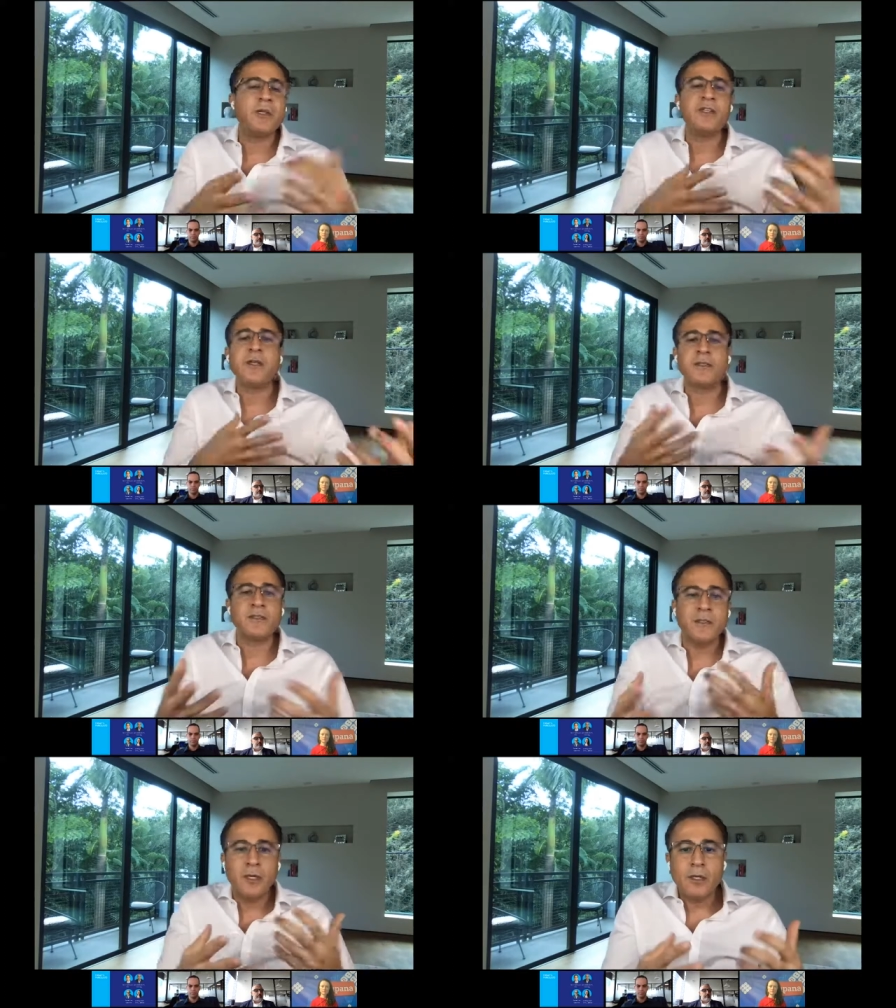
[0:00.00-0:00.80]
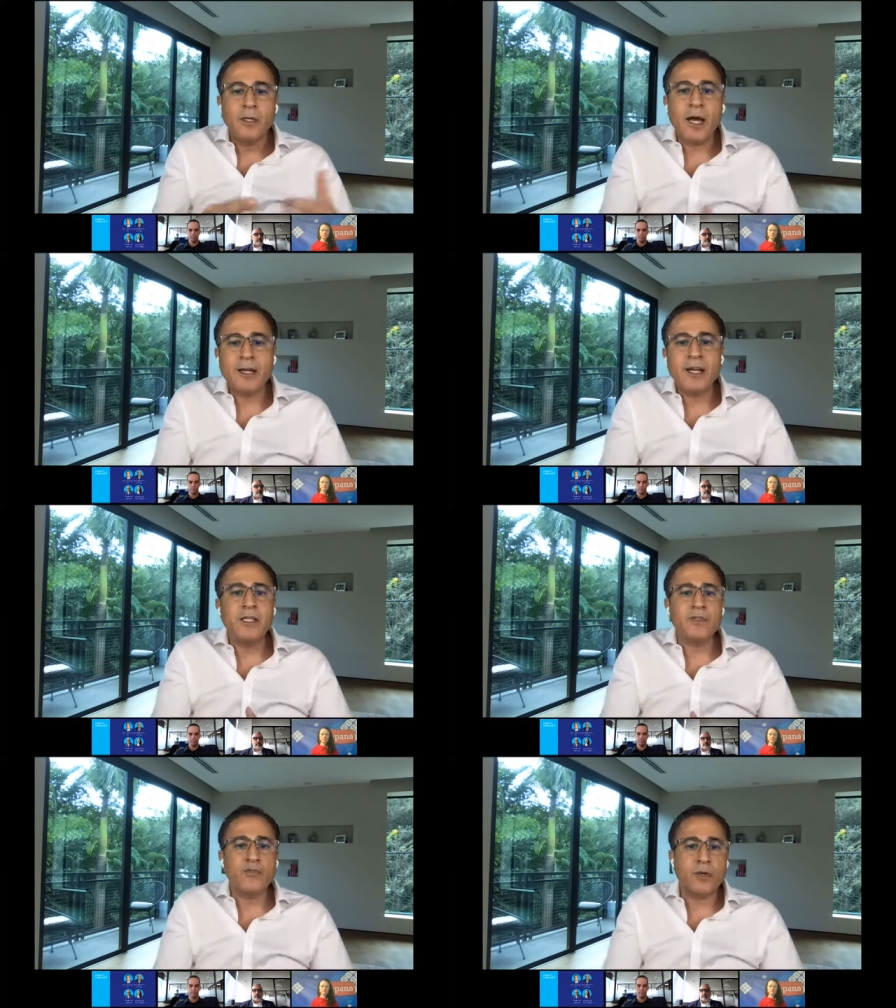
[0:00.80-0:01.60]
I mean, that's at
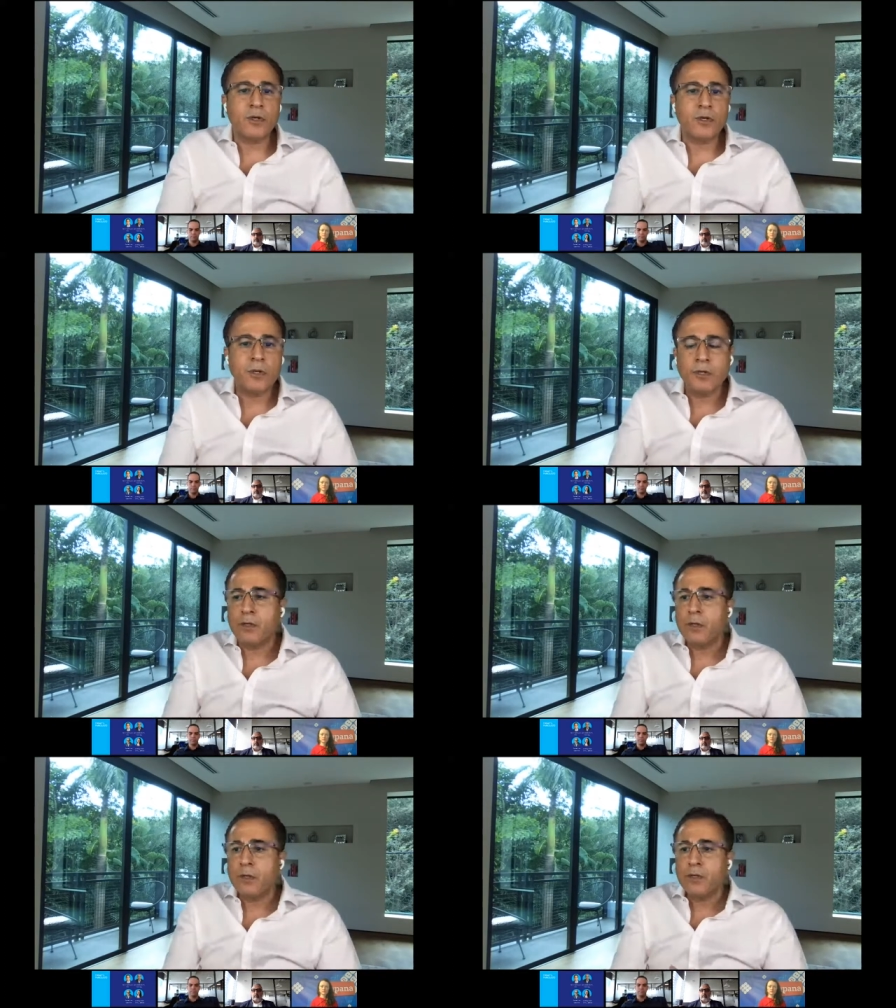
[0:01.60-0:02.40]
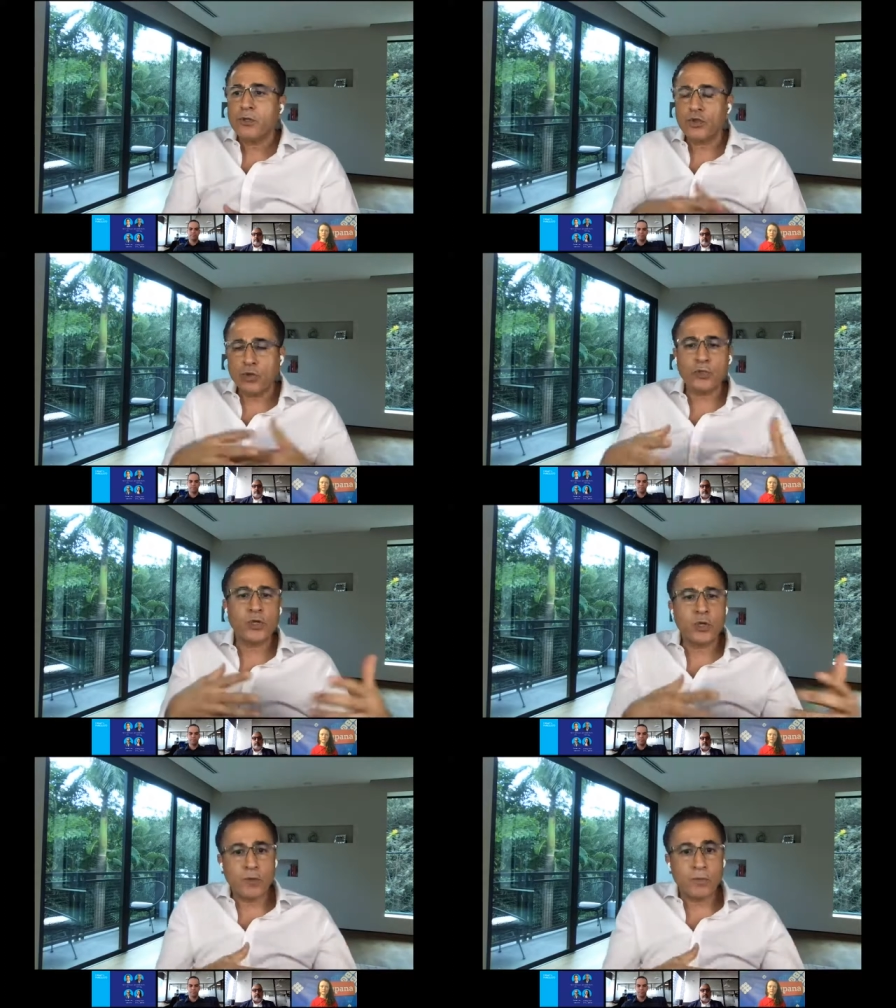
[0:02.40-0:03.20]
least for the short
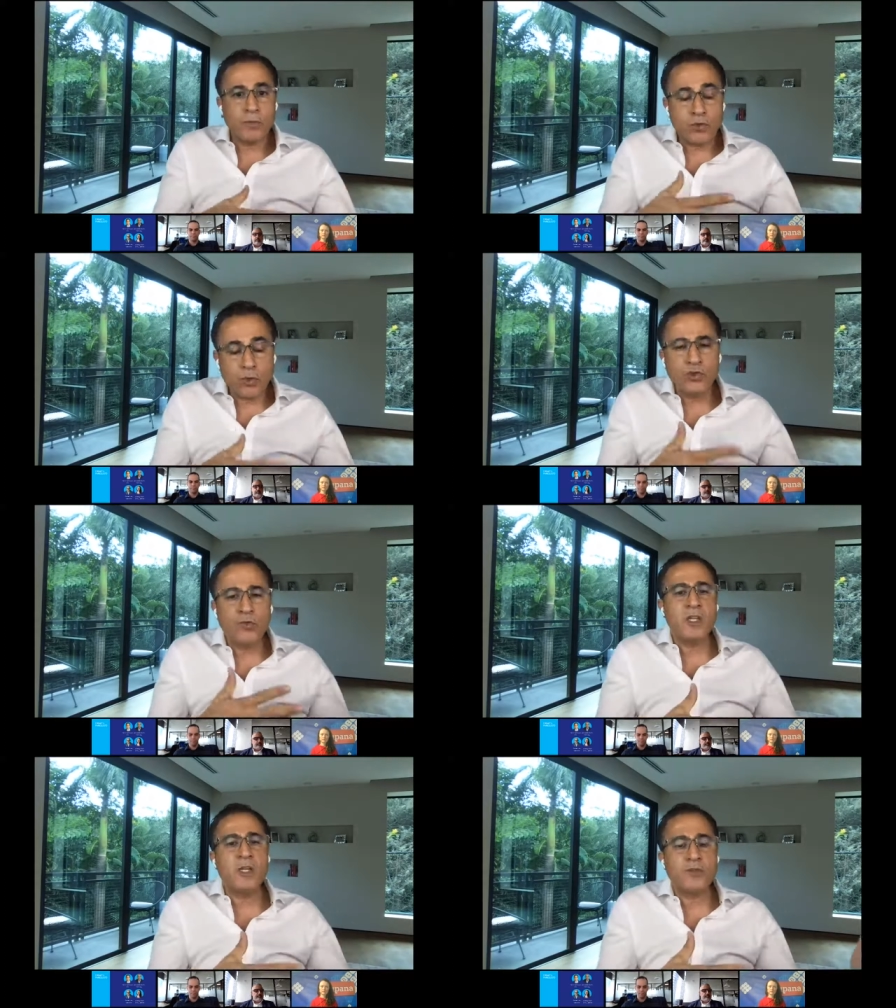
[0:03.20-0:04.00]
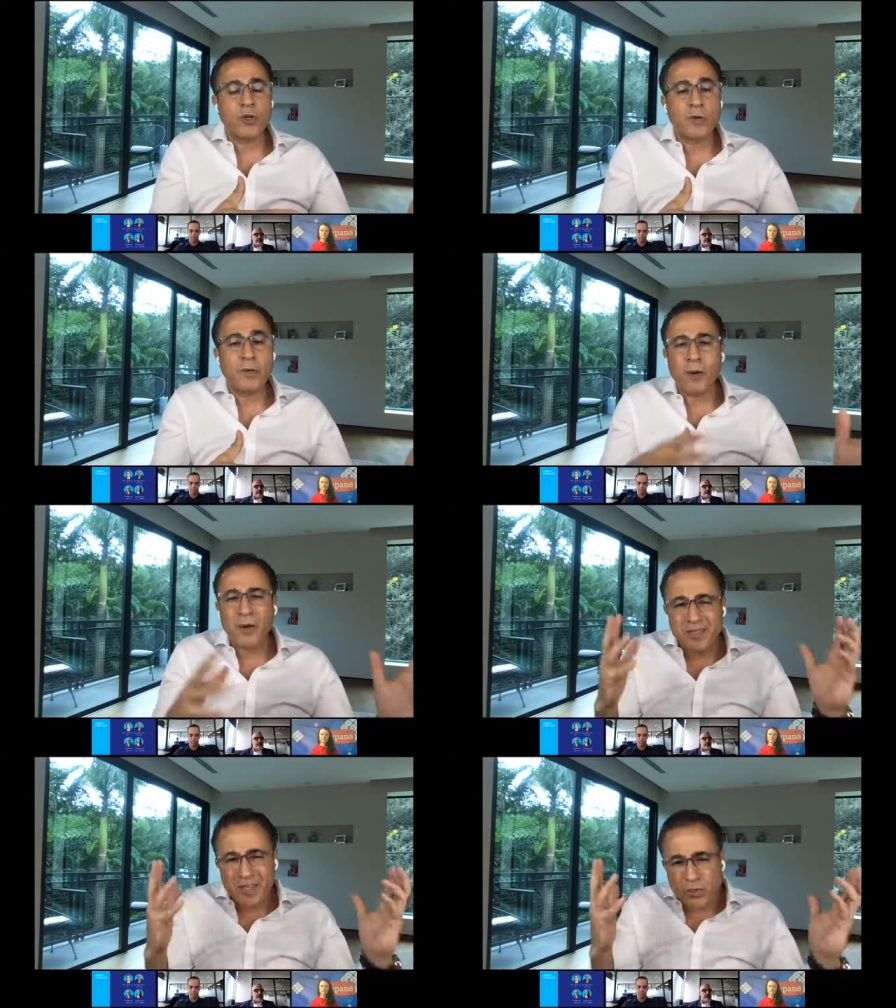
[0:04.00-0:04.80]
to medium term, and
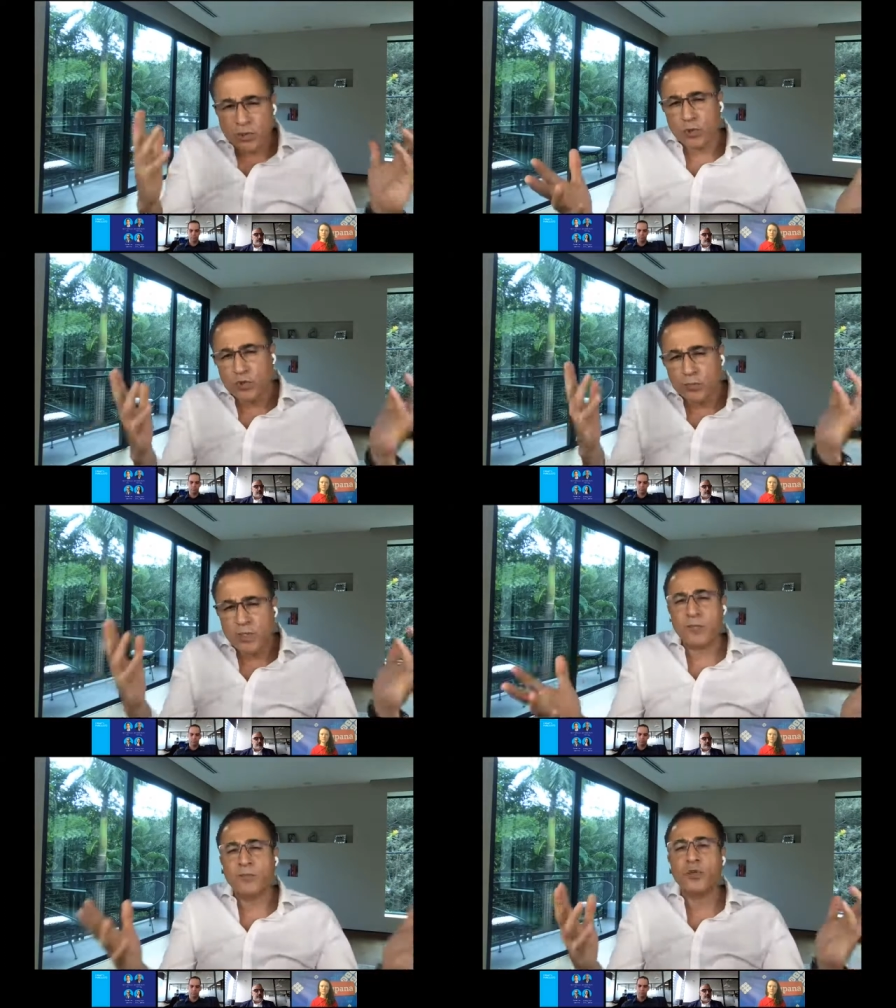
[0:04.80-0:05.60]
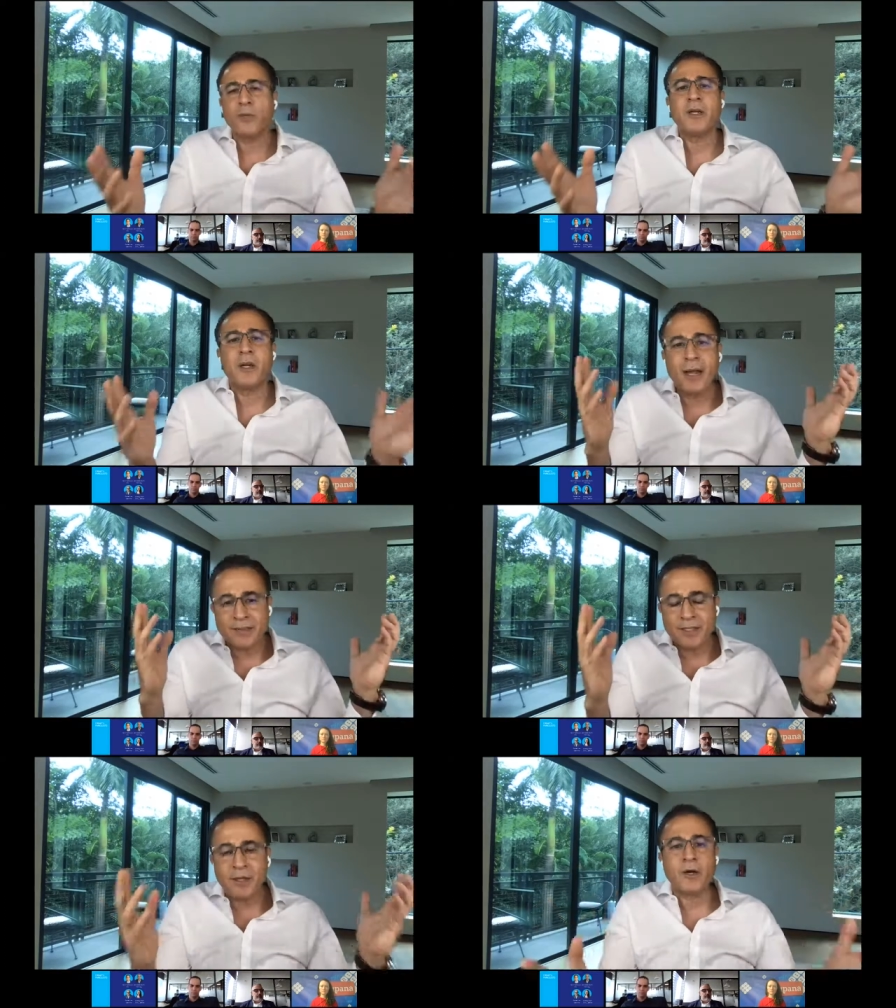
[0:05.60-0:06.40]
when I say short to medium term in a
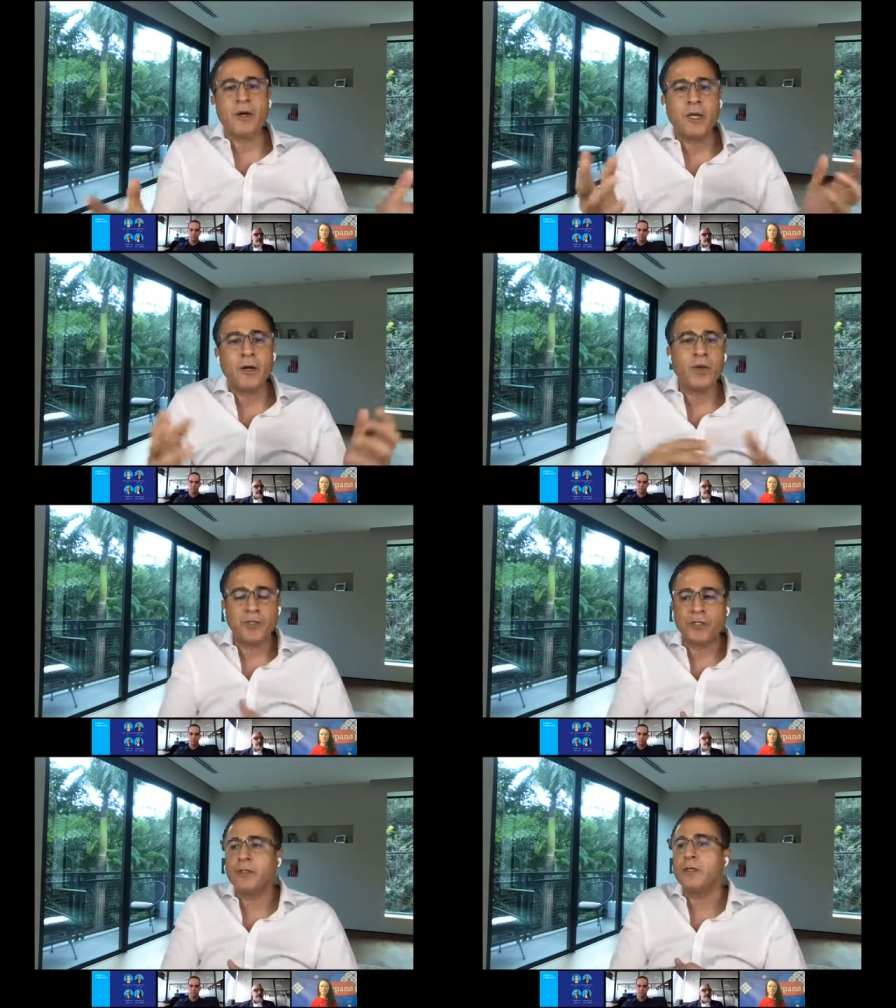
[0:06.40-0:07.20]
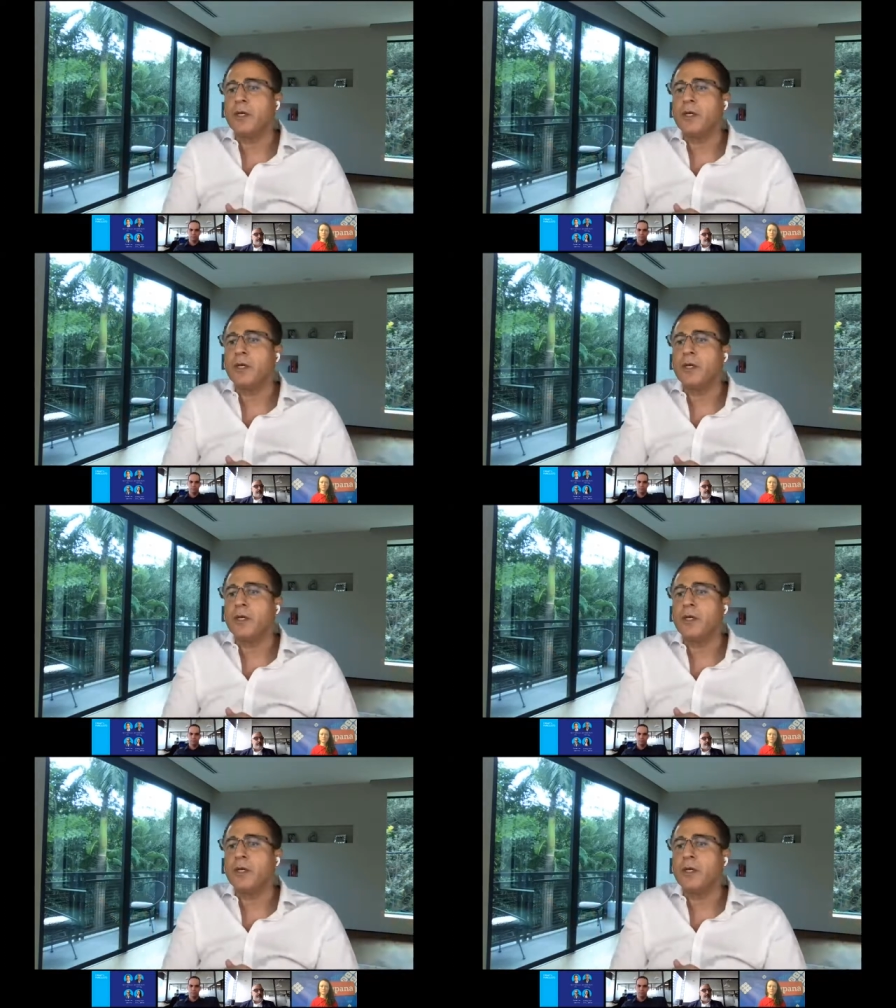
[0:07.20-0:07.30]
Latin America region,